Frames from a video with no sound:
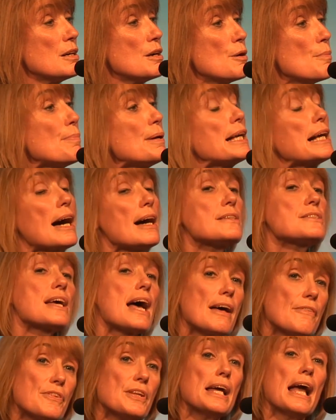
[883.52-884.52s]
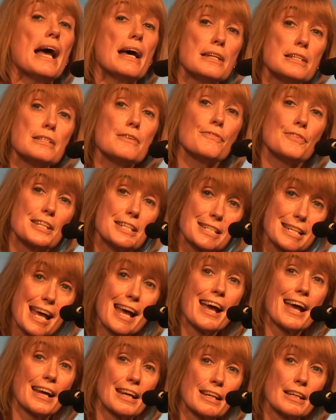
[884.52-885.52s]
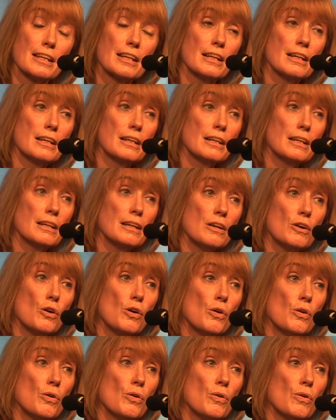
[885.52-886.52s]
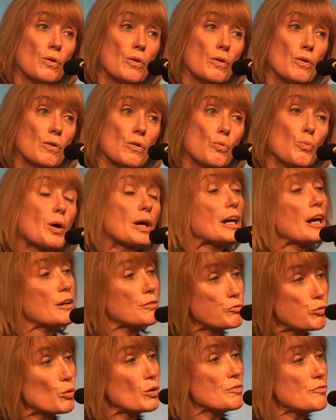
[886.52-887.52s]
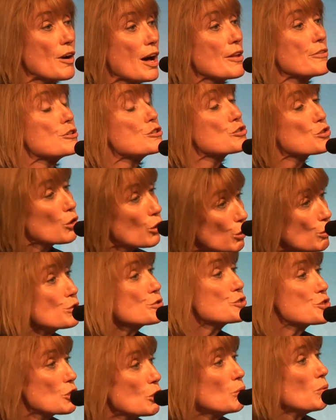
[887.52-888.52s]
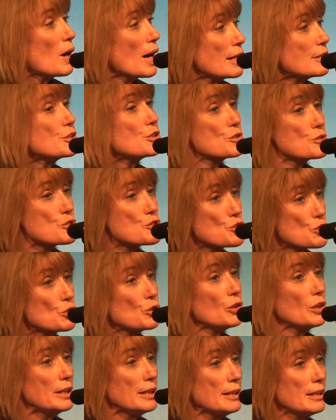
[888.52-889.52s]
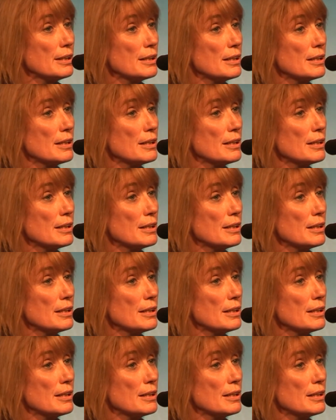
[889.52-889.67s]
Because at the end of the day, what our forefathers also understood